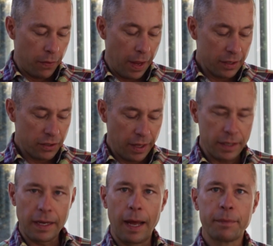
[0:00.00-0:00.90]
The answer to that
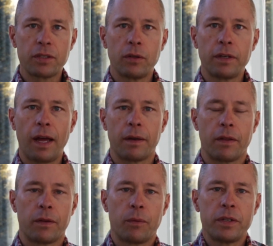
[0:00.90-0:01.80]
is absolutely
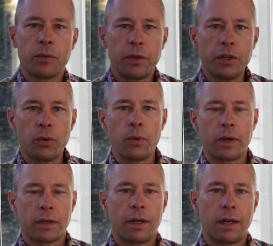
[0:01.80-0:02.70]
not. The reason we do
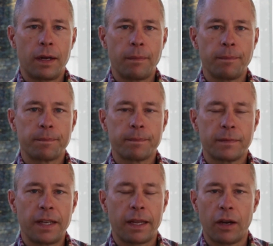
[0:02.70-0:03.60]

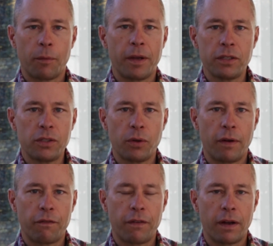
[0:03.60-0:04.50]
take care of patients who
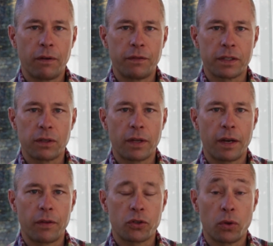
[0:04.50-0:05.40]
have
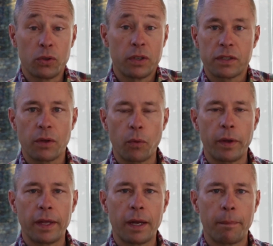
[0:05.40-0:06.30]
dislocated their shoulder is so that
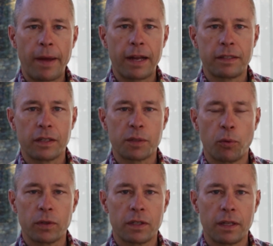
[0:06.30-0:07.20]
we can get them back to the
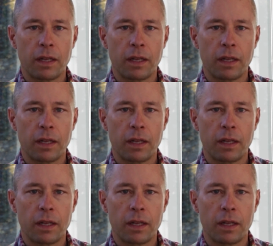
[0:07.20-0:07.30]
sports that they